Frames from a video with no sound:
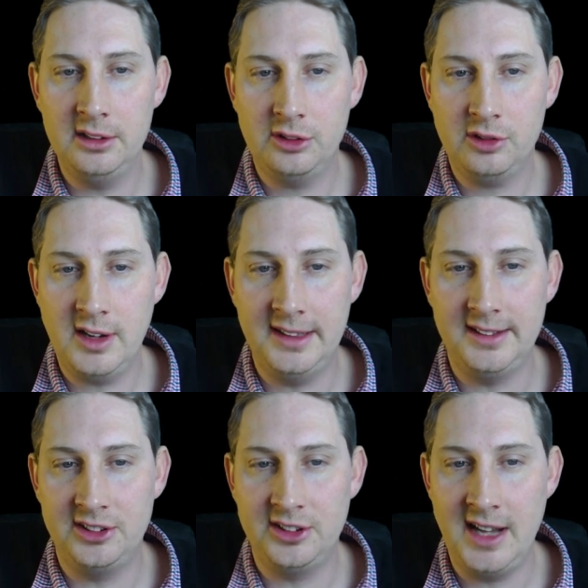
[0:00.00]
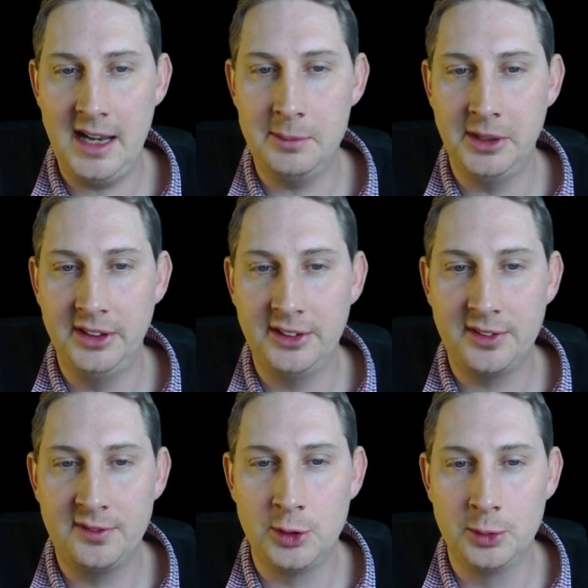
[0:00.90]
Transition elements
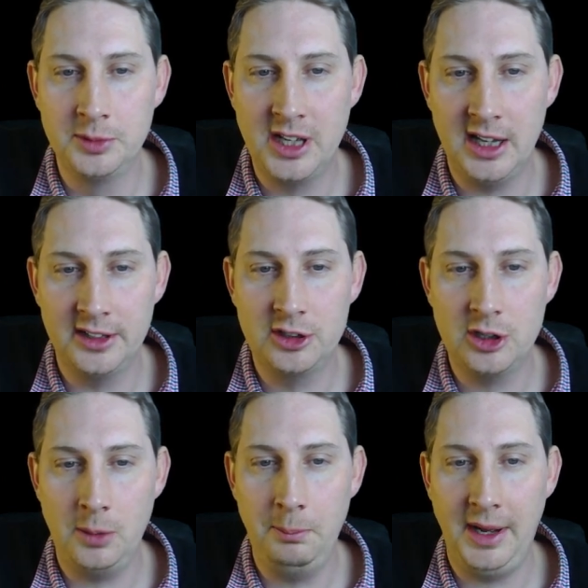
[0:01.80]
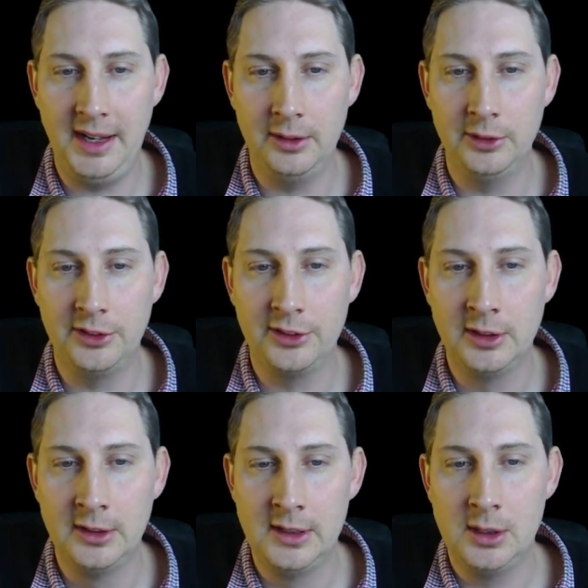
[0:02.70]
form coloured compounds,
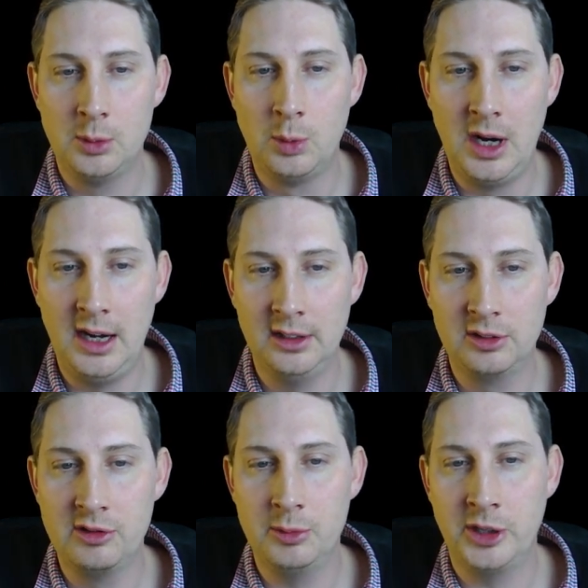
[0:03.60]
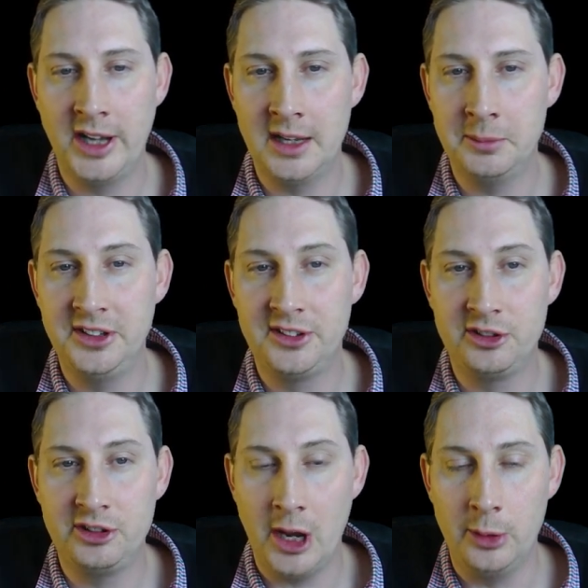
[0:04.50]
while group 1 elements
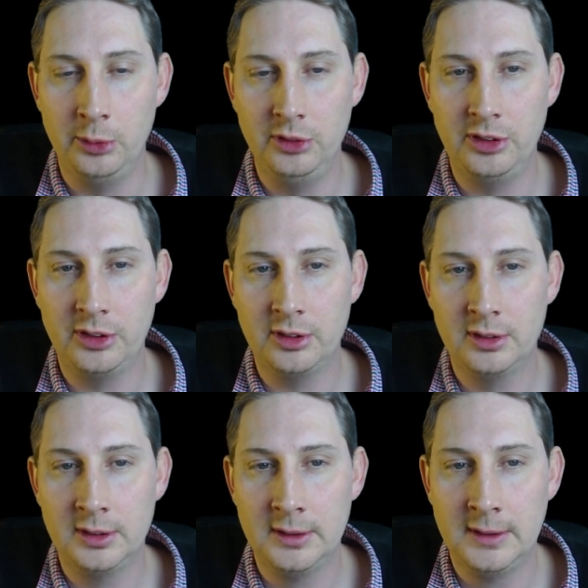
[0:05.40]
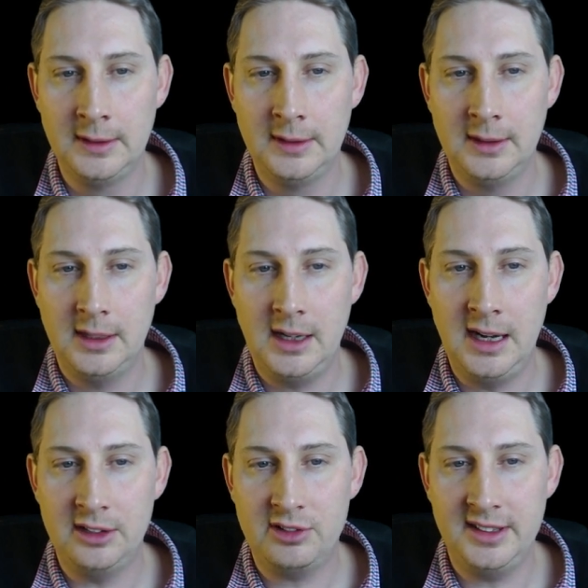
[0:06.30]
don't.
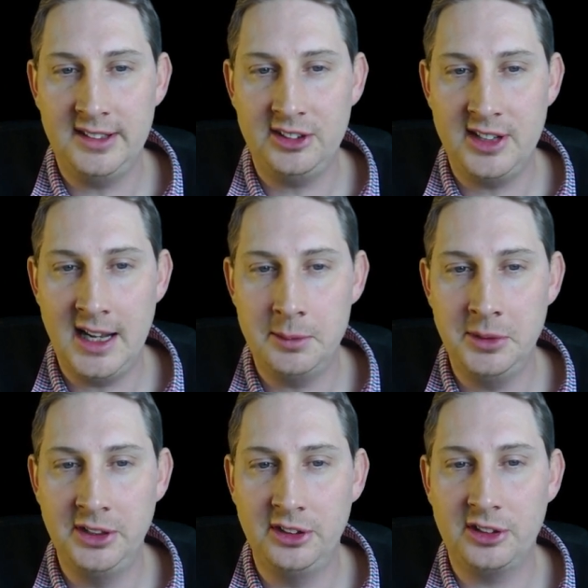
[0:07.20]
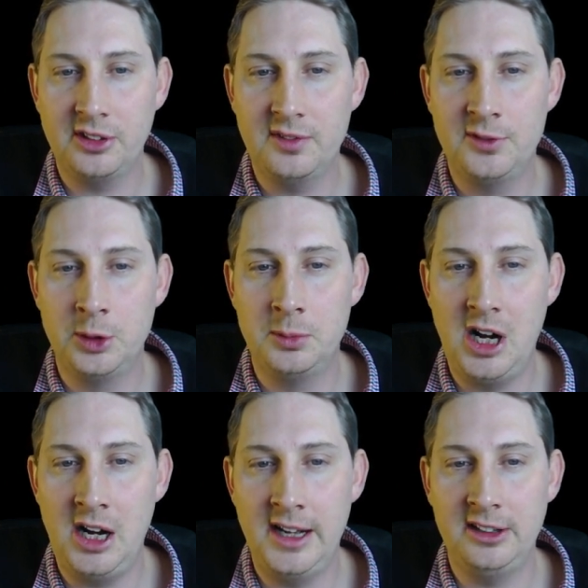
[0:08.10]
Transition elements form
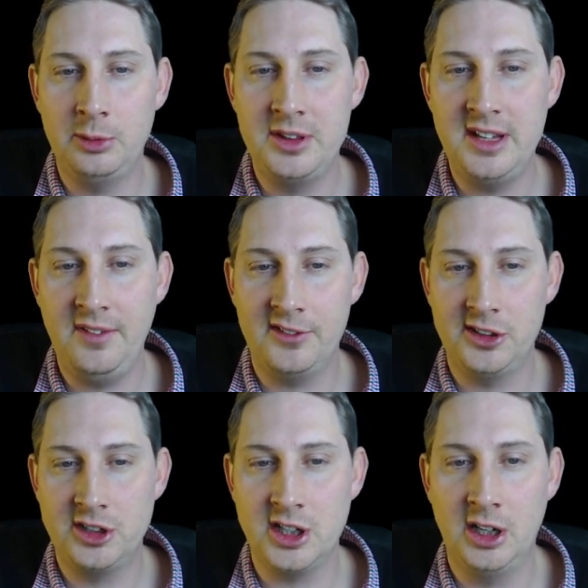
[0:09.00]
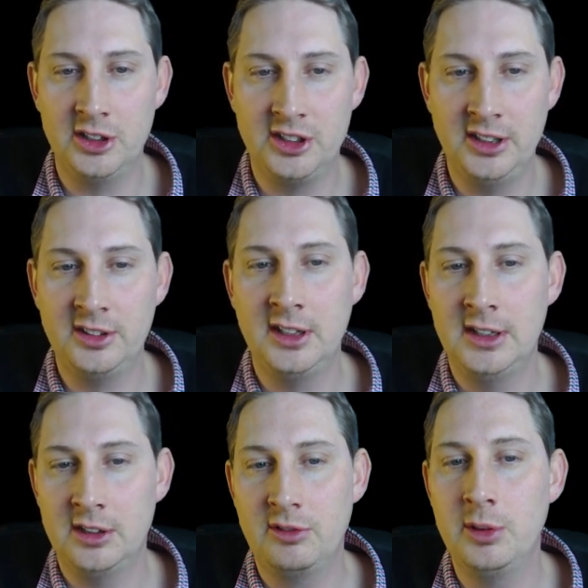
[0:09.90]
ions with different charges.
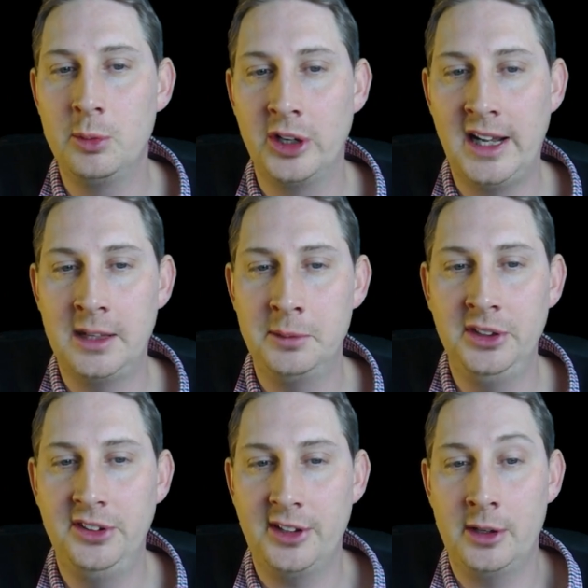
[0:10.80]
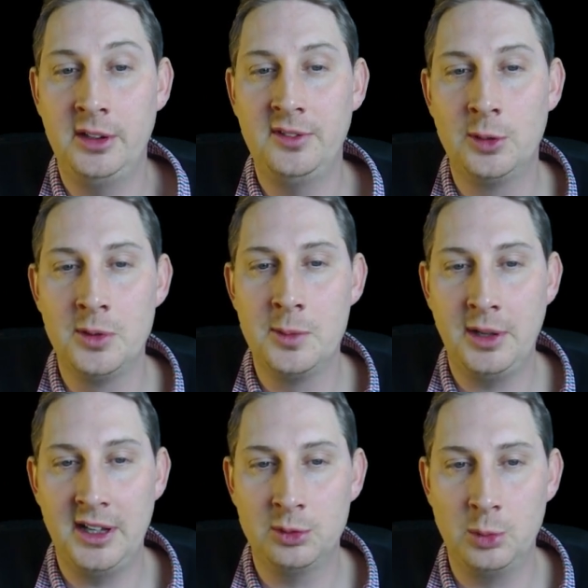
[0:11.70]
Group 1 elements only form the
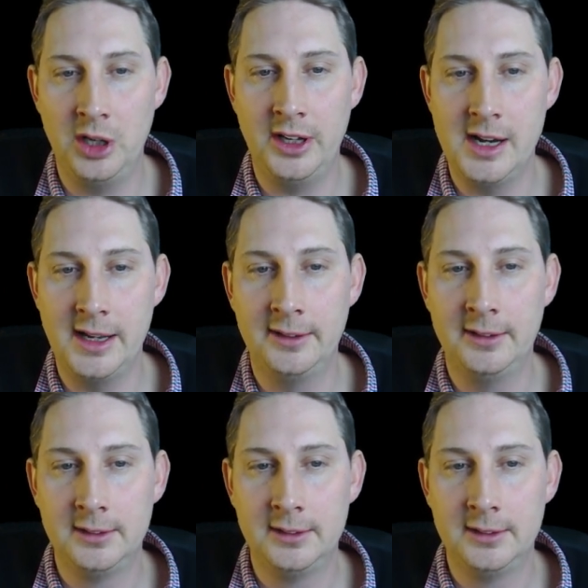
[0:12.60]
+1 ion.